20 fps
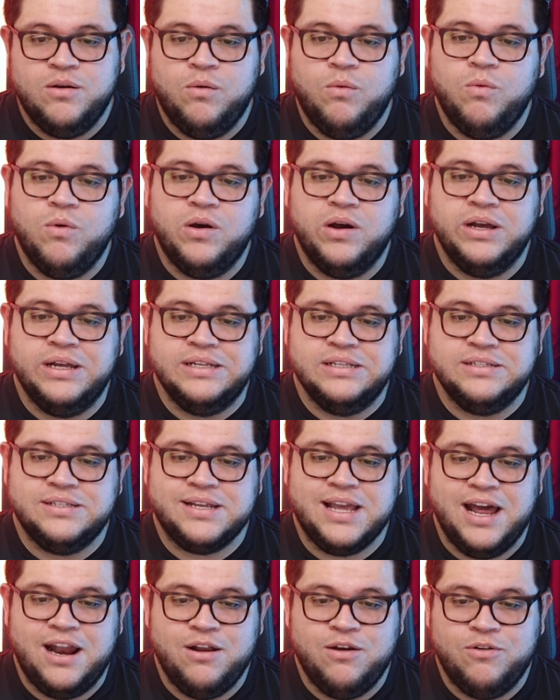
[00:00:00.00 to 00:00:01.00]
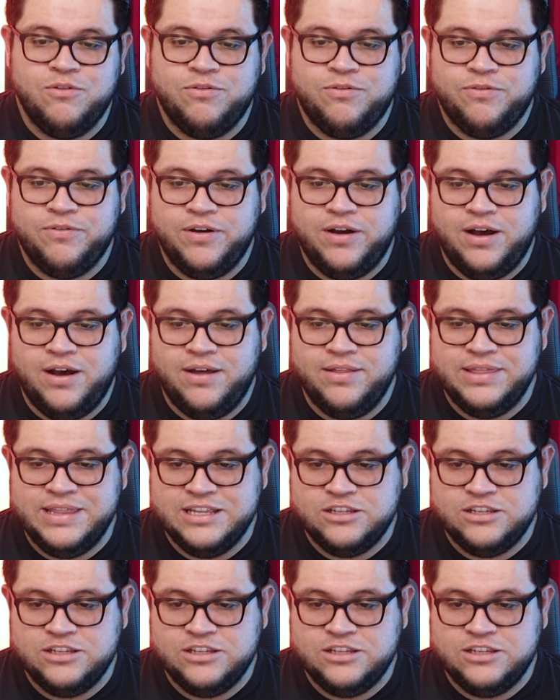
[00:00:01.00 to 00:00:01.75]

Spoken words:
was kind of